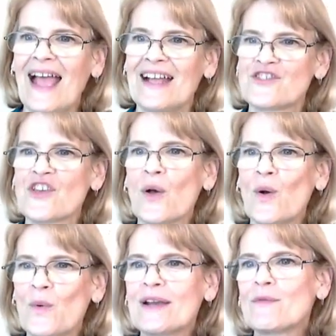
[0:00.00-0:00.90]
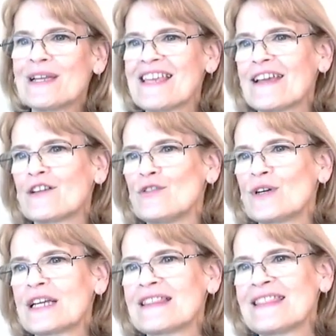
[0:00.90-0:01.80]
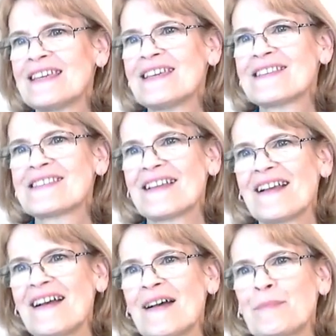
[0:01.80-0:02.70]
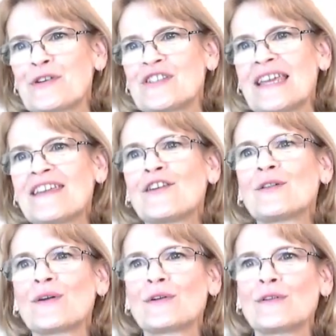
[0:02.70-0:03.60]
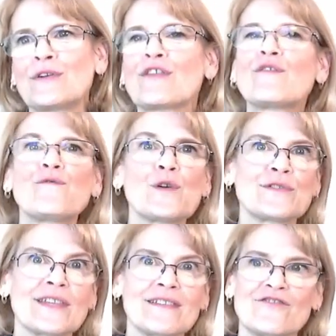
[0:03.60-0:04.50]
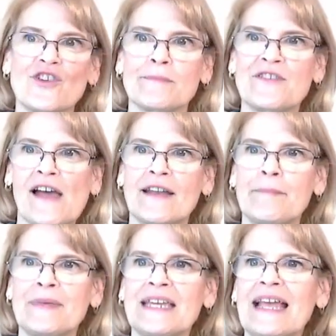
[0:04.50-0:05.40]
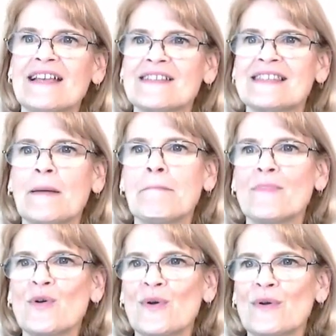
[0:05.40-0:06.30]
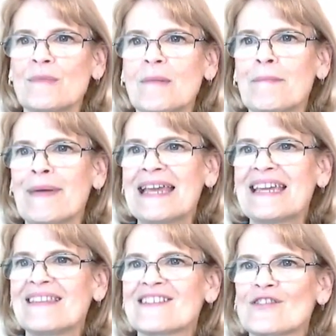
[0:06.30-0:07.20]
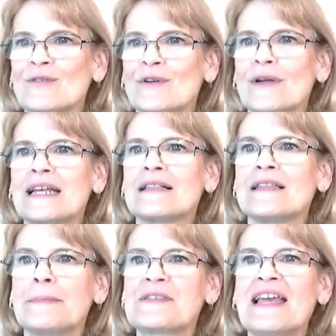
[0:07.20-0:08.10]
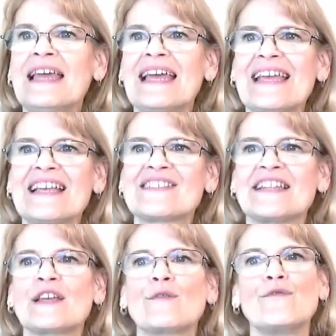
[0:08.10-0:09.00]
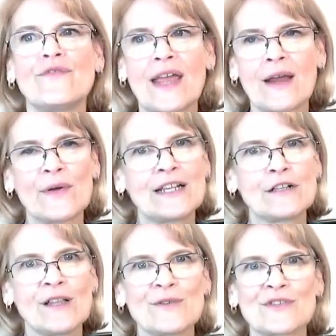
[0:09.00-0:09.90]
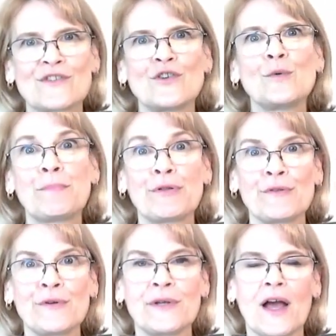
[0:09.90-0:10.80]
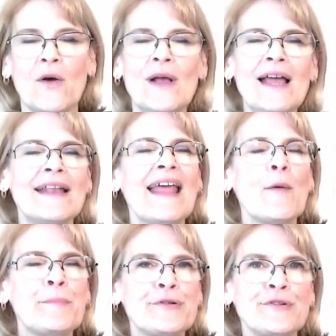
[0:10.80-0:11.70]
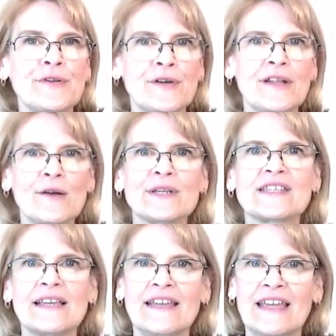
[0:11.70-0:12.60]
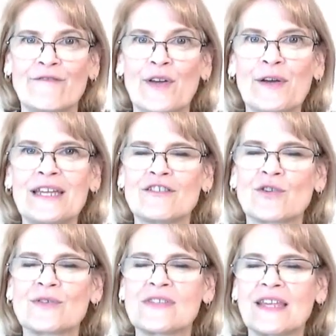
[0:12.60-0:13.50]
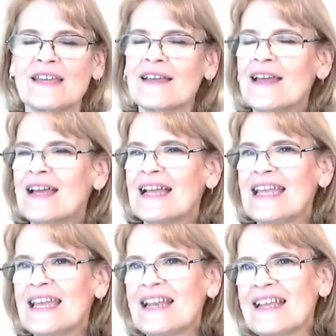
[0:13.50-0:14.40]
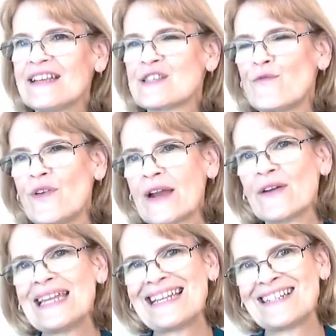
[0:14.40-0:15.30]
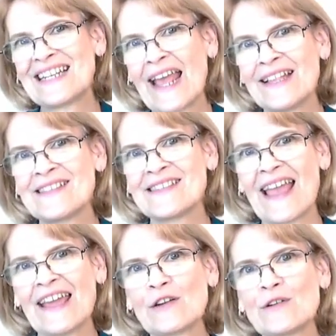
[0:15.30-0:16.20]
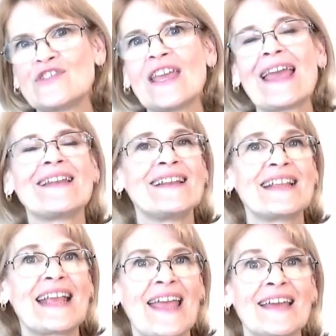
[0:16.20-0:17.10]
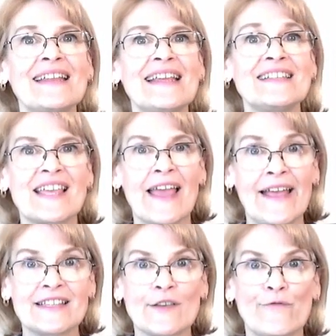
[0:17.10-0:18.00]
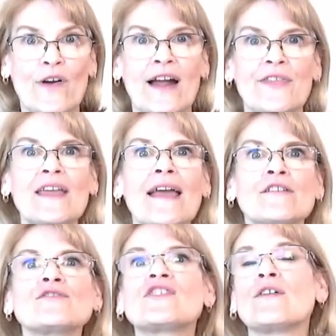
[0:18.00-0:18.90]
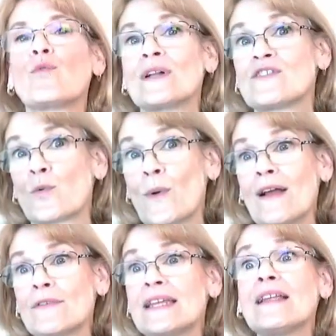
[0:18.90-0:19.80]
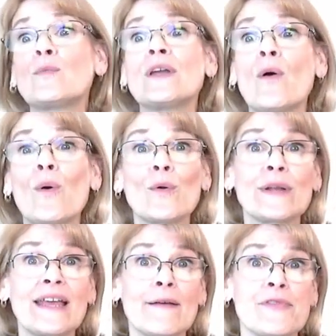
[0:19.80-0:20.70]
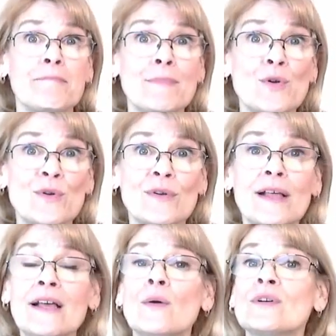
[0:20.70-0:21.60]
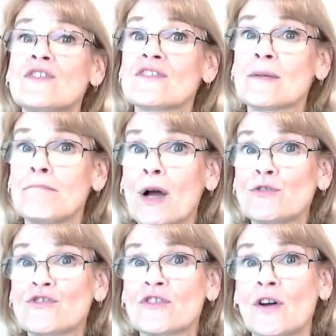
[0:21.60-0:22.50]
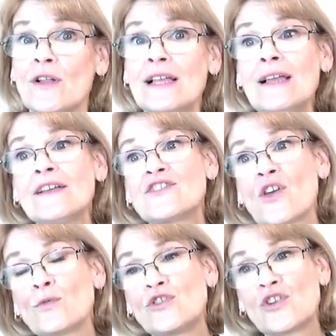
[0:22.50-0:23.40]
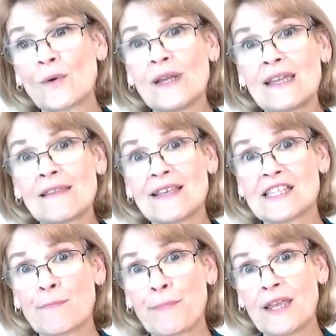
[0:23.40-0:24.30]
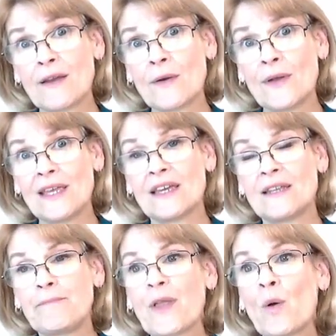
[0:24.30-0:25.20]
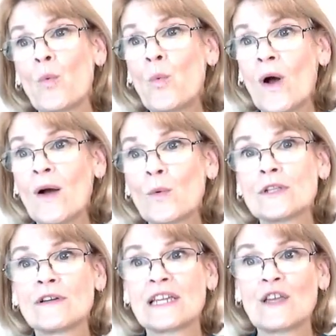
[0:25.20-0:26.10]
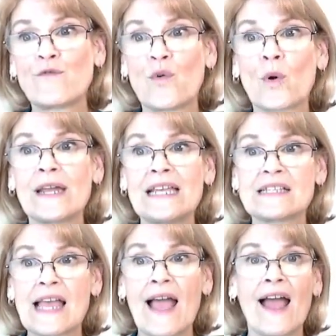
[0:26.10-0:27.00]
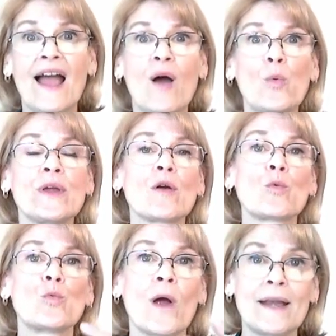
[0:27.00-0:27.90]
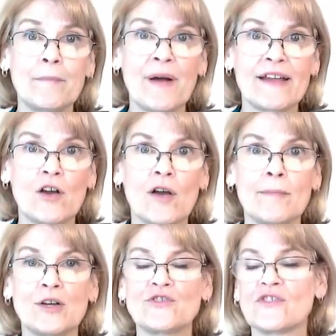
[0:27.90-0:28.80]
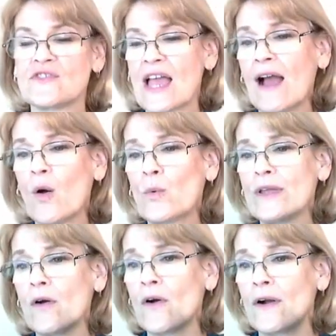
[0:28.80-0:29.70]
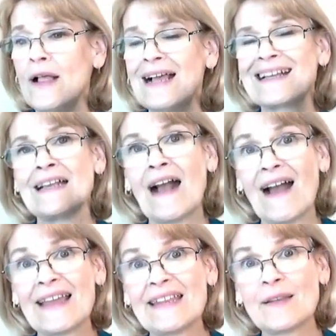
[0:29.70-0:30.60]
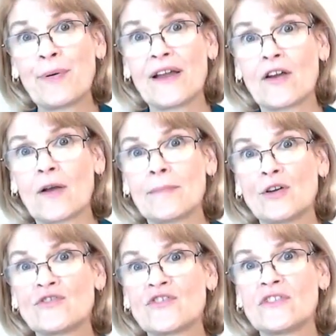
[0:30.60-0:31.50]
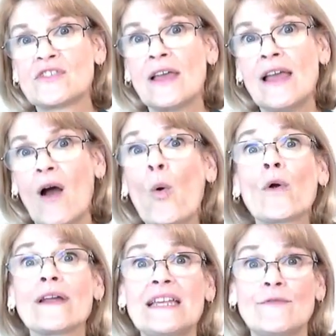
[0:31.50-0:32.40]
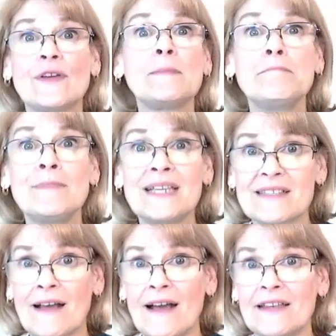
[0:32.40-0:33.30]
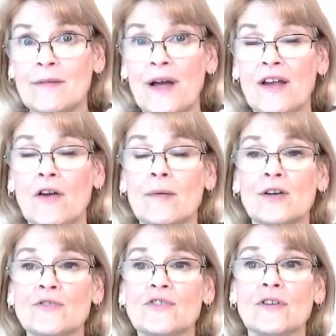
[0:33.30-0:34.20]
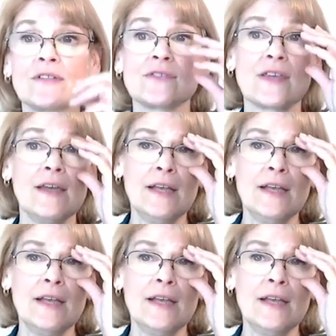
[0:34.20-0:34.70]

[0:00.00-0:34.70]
And so when we take a look at this uh, particular lunar, the first thing that jumps out at me is the moon making this lunar eclipse is sitting very close to Pluto. Now, Pluto is eh, very interesting it is very intense energy and it can intensify the energy of what's around it. And we already have the moon, which is emotional. So during this period, what we're looking for is how we are run by our emotions, how we are guided by our emotions, or even misguided by our emotions.